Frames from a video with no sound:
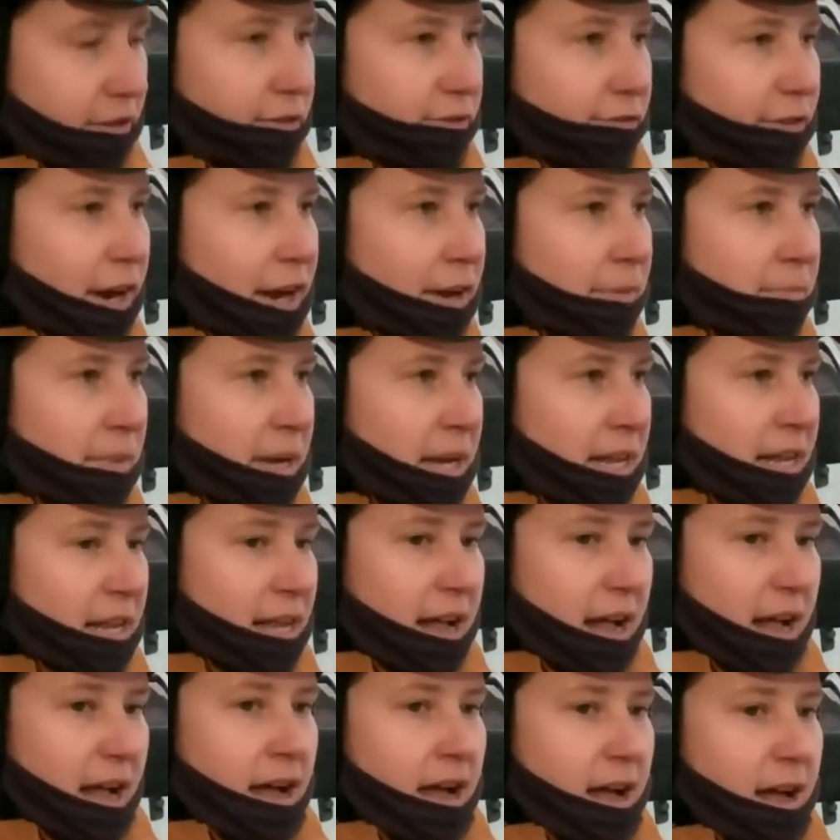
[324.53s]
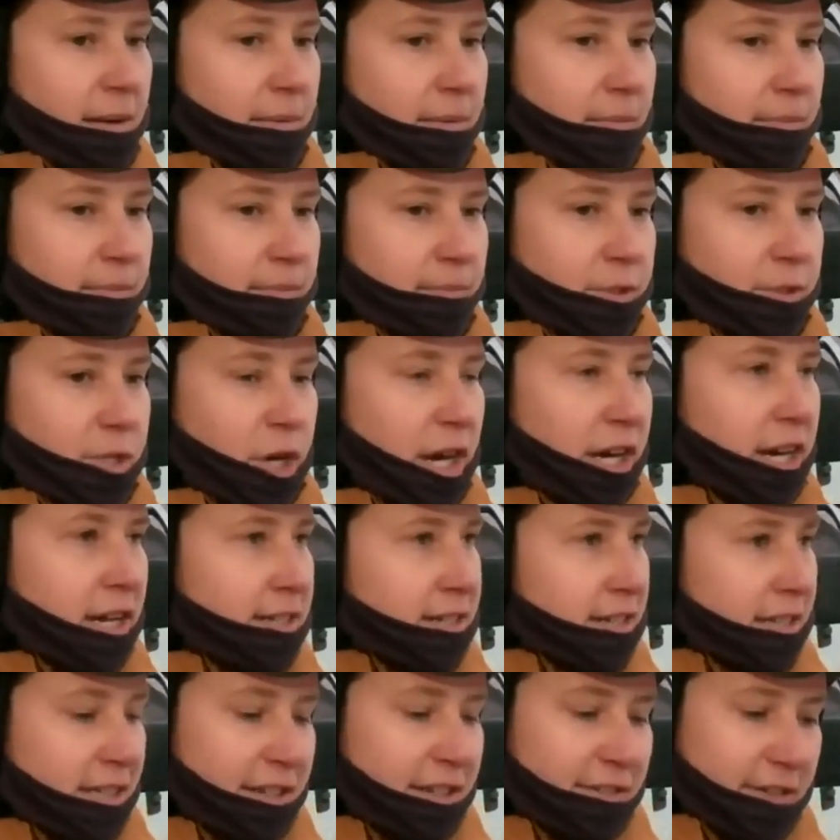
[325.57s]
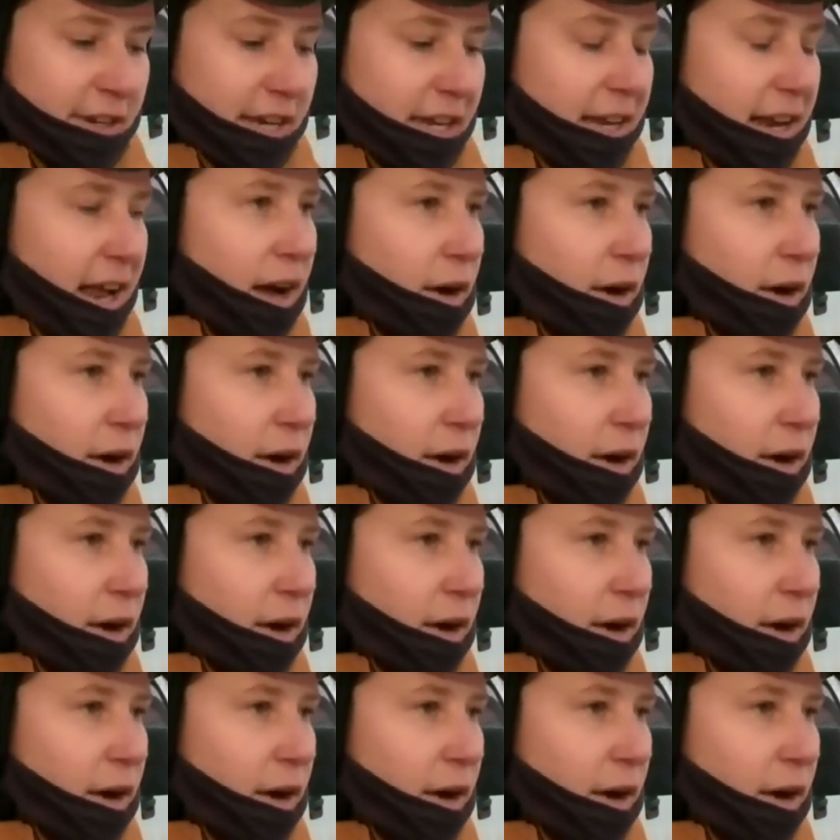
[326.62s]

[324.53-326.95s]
frame. Try not to leave it